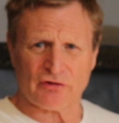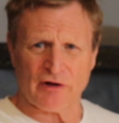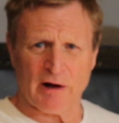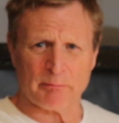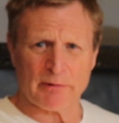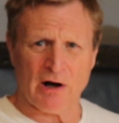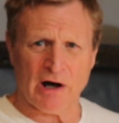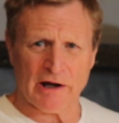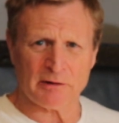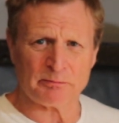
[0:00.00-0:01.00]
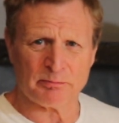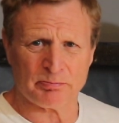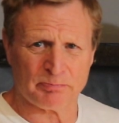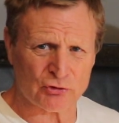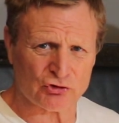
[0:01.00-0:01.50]
thumb behind,
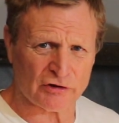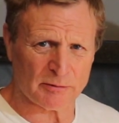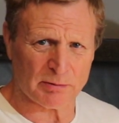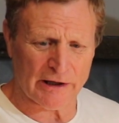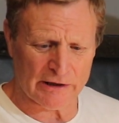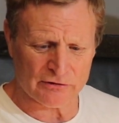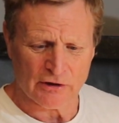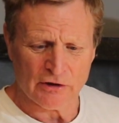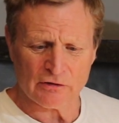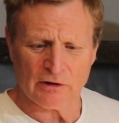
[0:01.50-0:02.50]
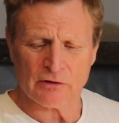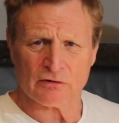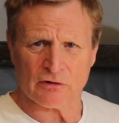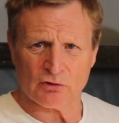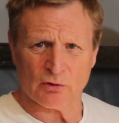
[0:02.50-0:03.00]
pushing the blade
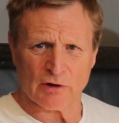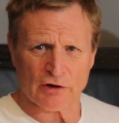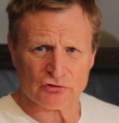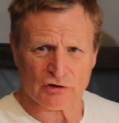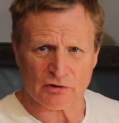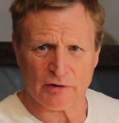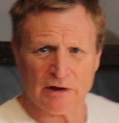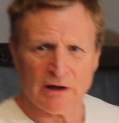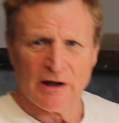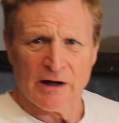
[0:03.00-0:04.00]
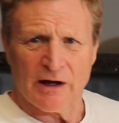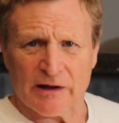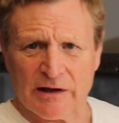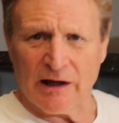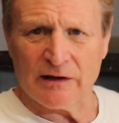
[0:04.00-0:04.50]
to a large degree.
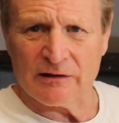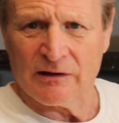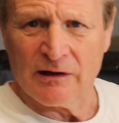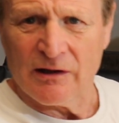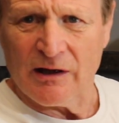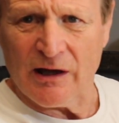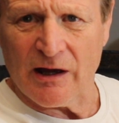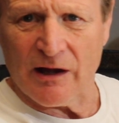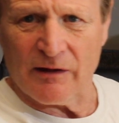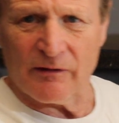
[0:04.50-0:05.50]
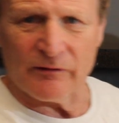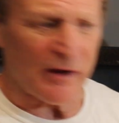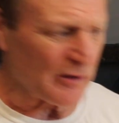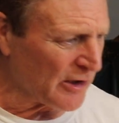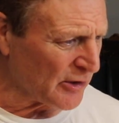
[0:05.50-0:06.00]
Again,
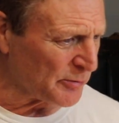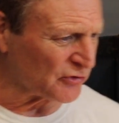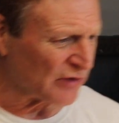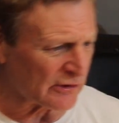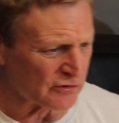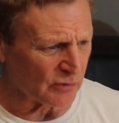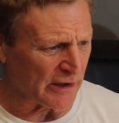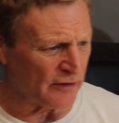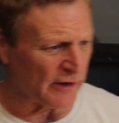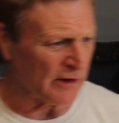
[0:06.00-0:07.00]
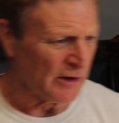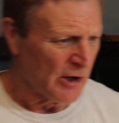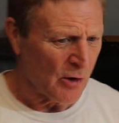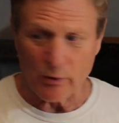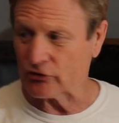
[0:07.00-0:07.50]
not 100% to anything,
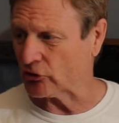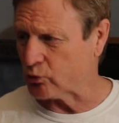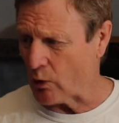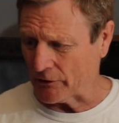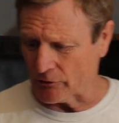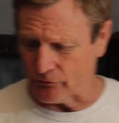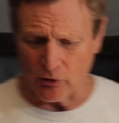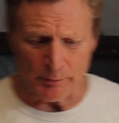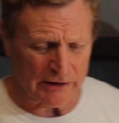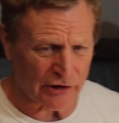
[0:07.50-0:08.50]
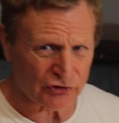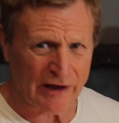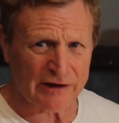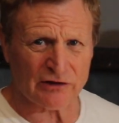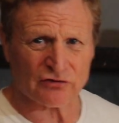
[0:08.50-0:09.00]
which is wonderful because
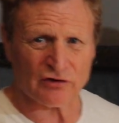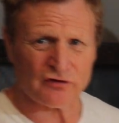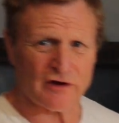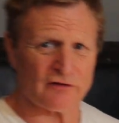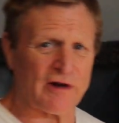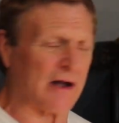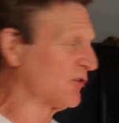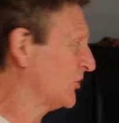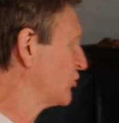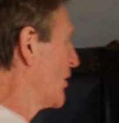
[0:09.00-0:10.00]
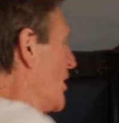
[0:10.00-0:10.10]
that gives us the advantage